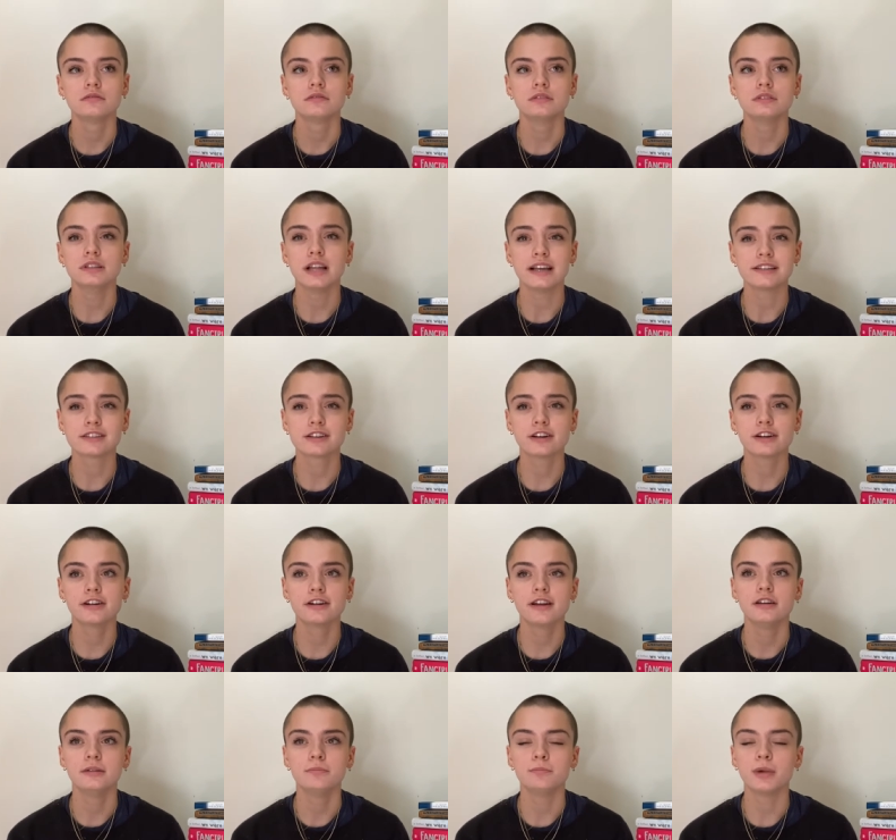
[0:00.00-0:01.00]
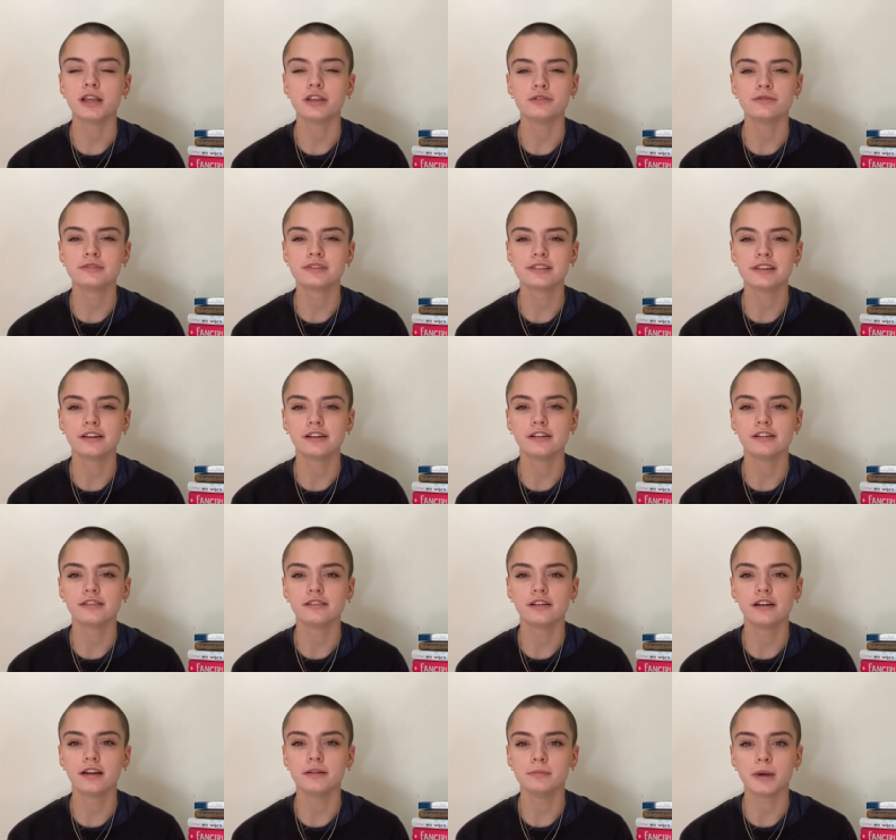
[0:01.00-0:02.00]
lesser, but you still
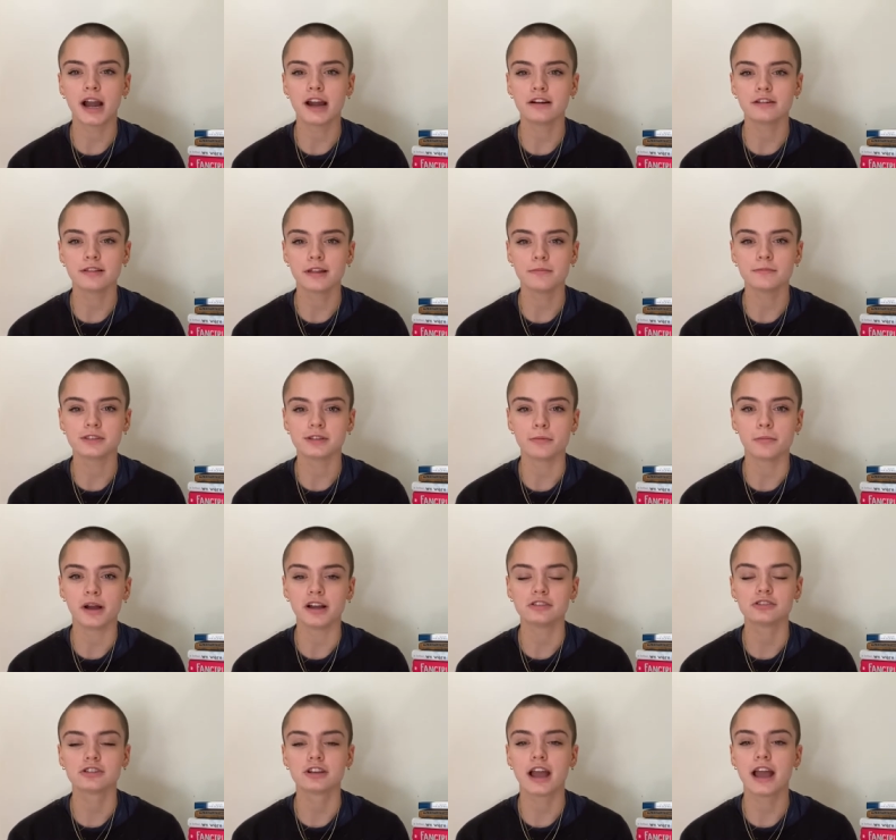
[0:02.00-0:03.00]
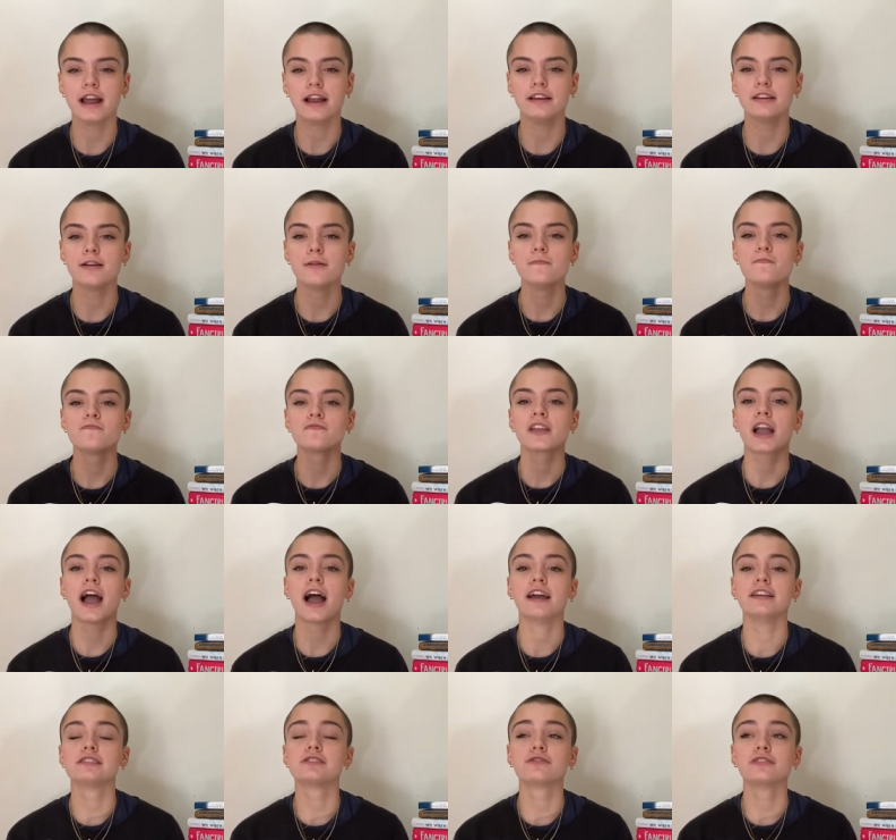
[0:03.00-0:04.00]
admire them so much. And
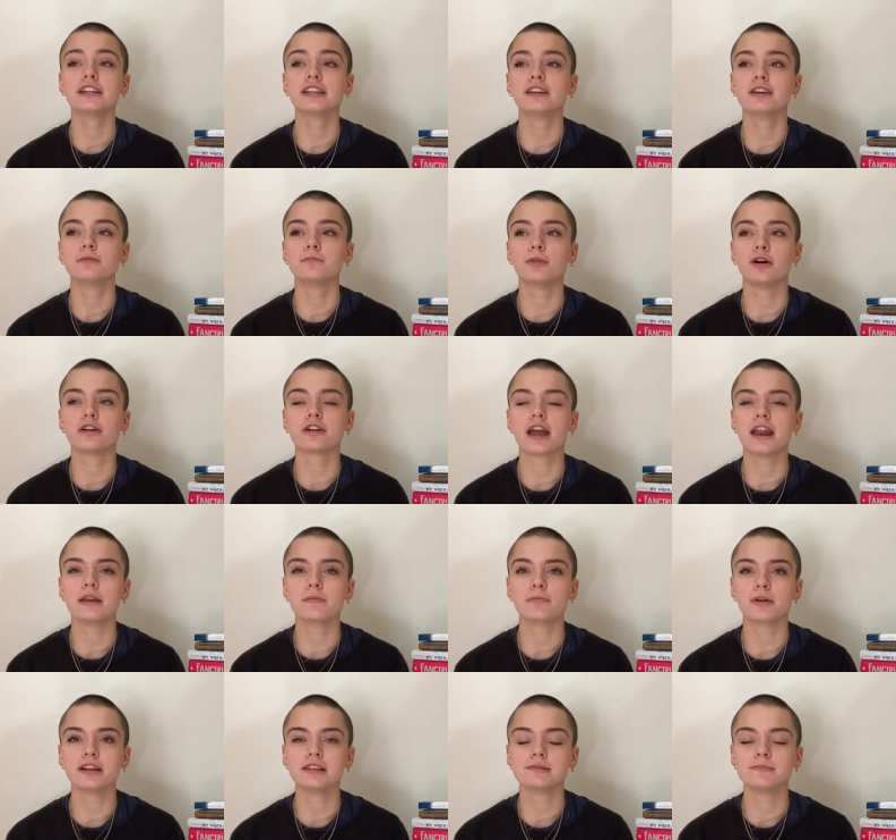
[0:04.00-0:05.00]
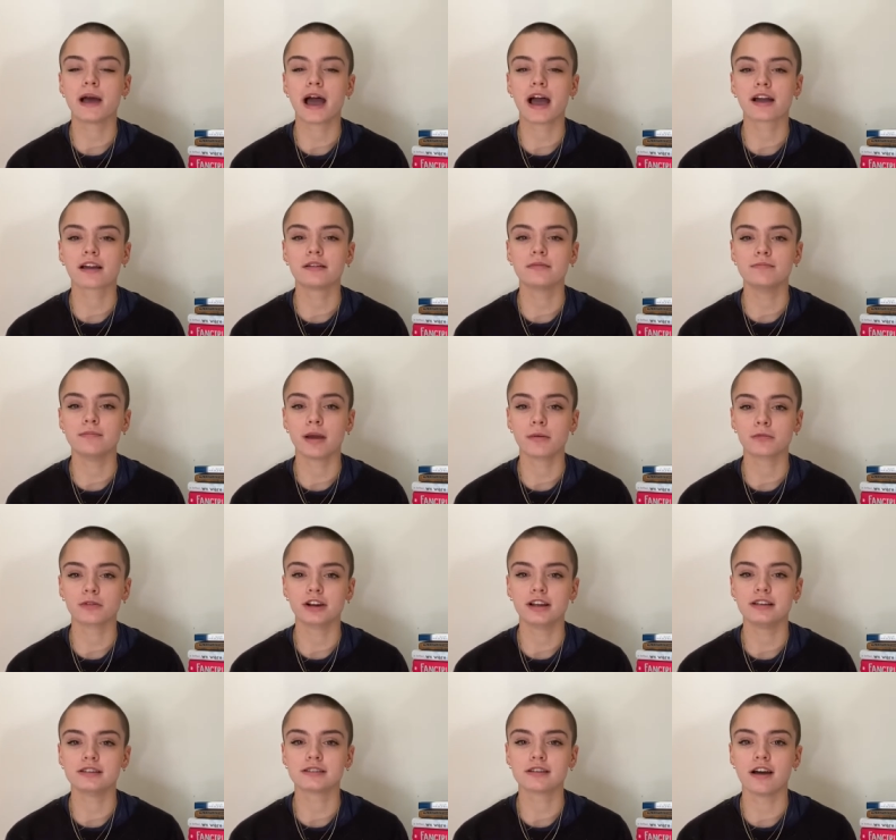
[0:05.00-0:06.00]
it's a really good book and it brings back
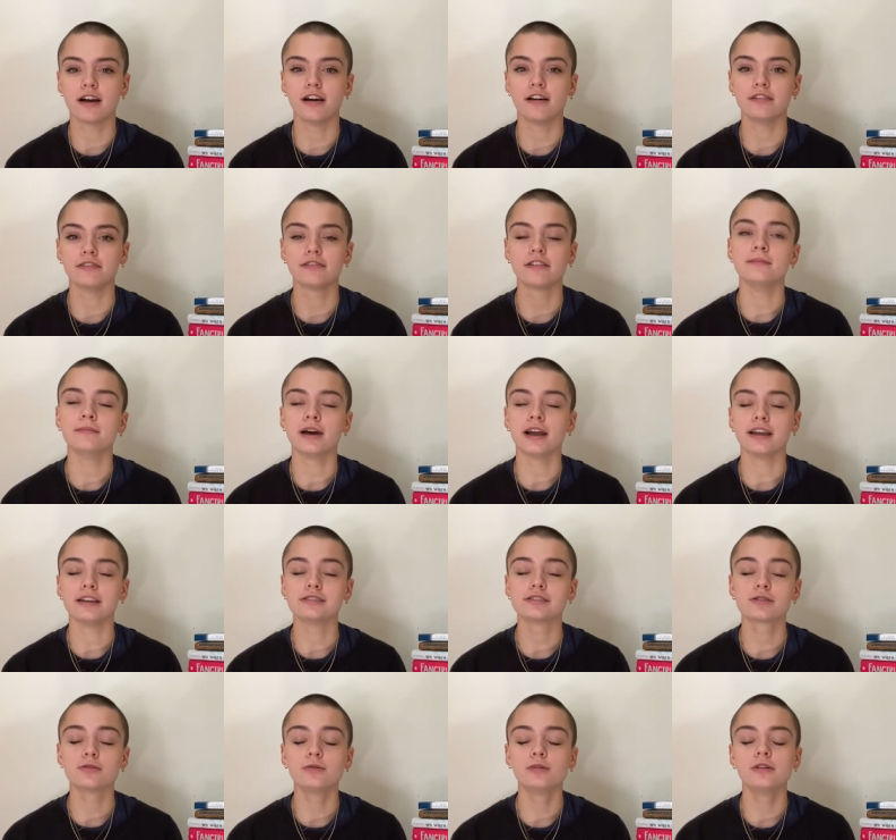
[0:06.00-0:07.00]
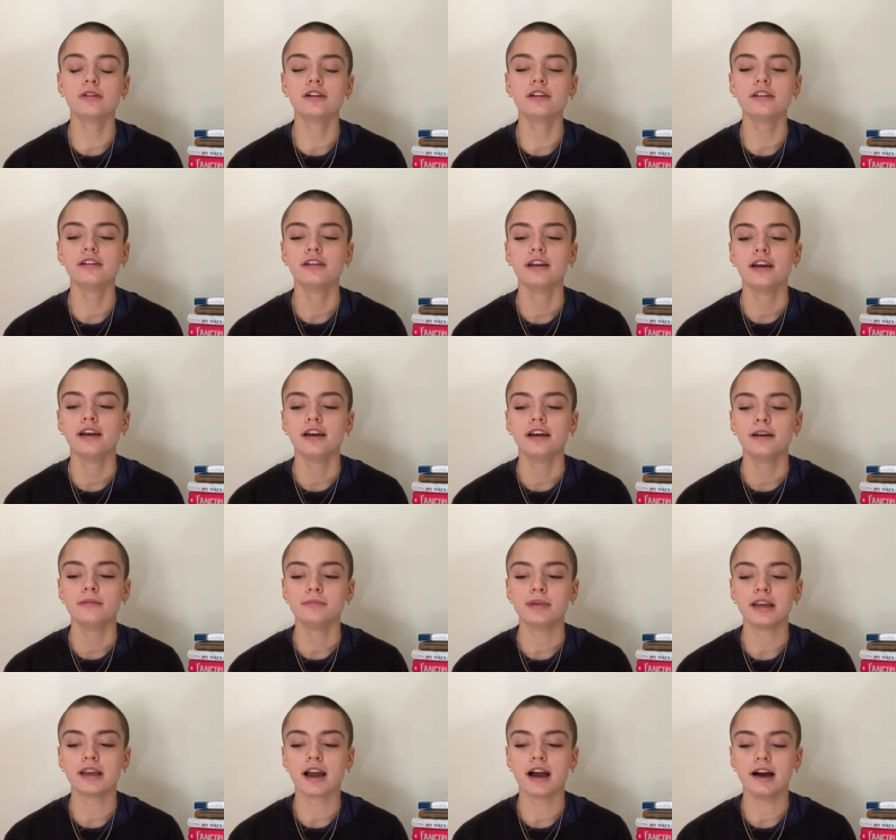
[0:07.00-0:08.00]
memories of my school
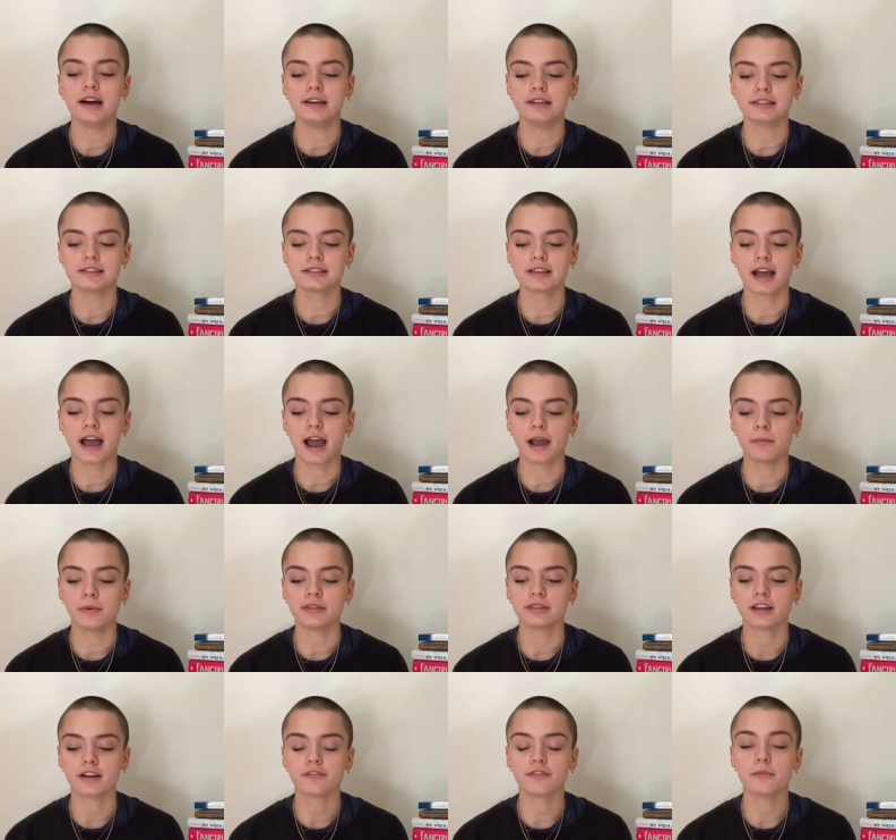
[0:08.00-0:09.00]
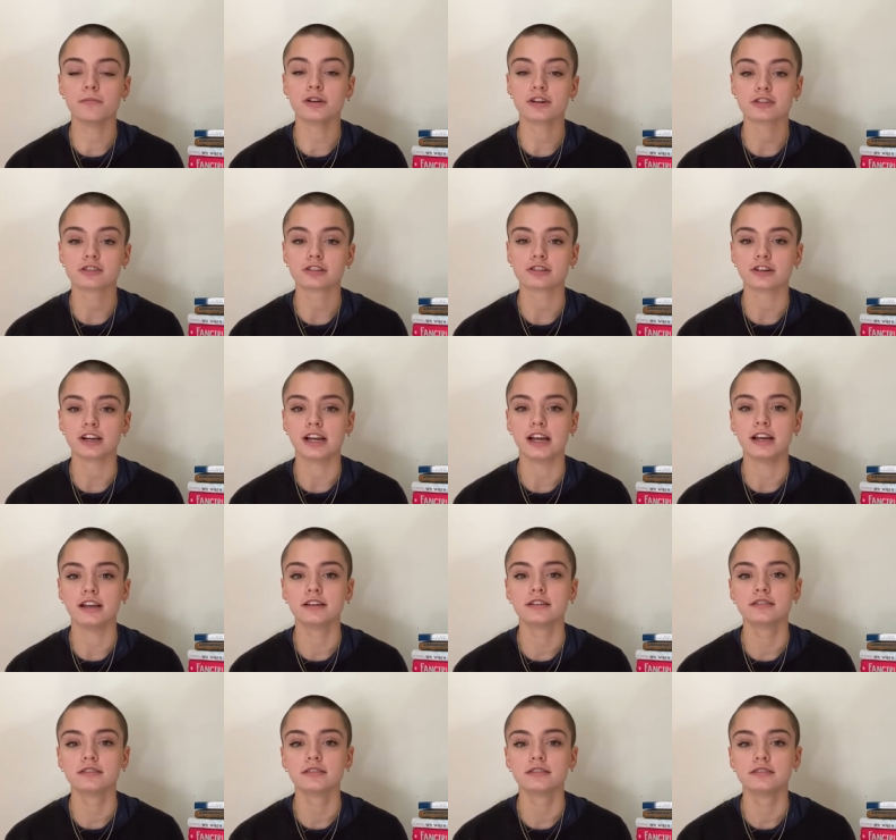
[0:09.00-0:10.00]
because I went there from nursery
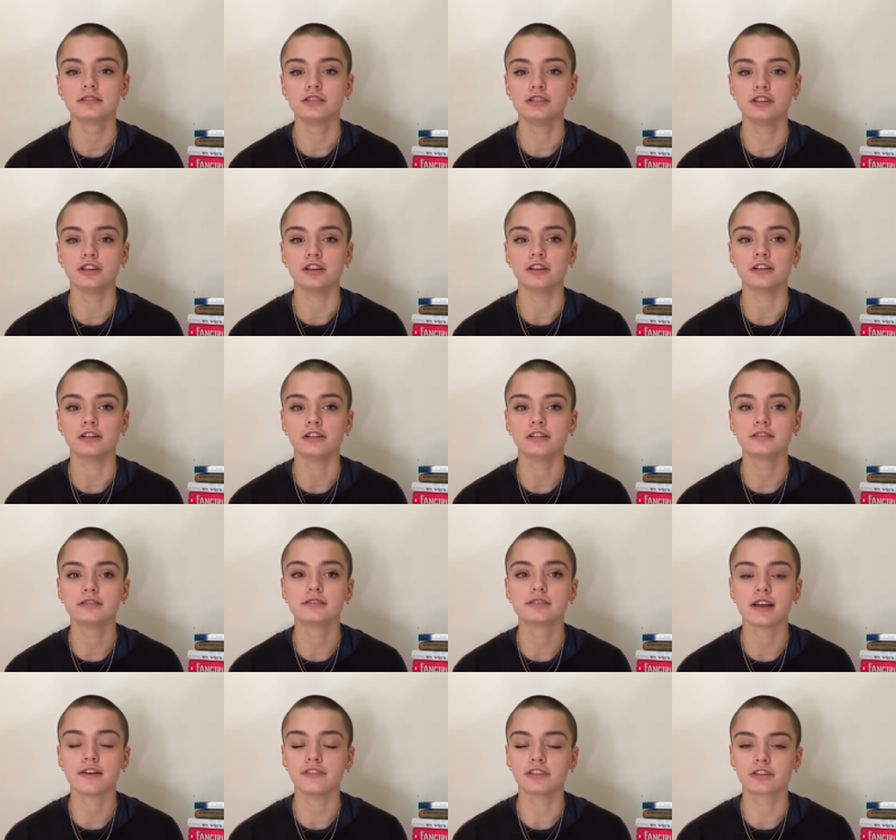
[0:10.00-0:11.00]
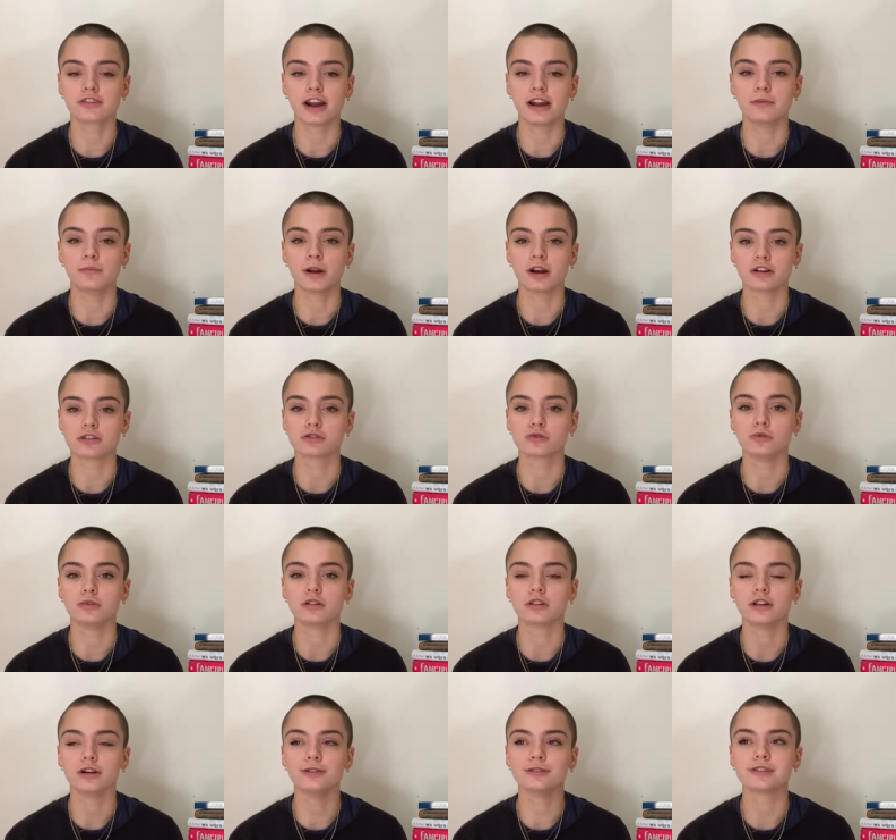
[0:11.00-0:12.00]
till seventh grade when our school
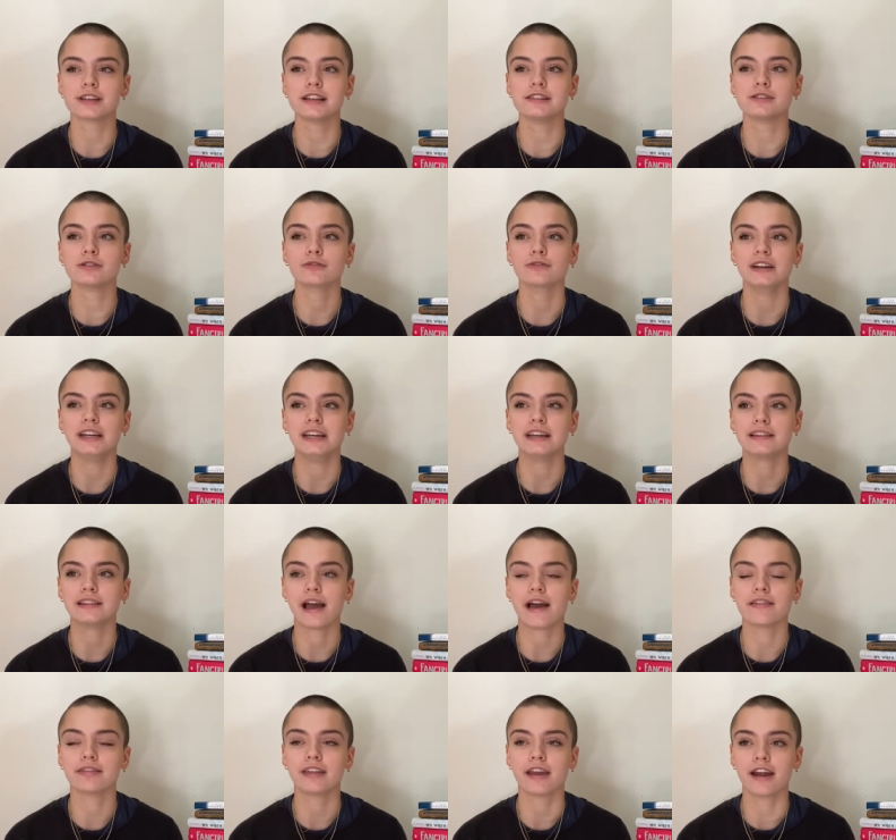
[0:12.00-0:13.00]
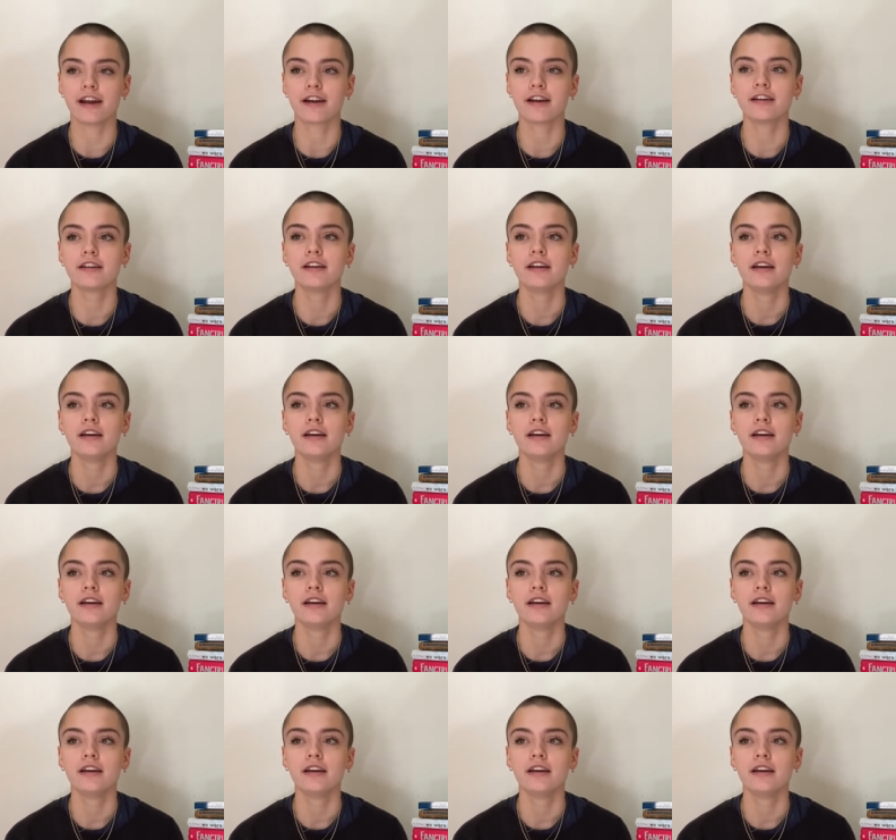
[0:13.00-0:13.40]
closed. And so reading that there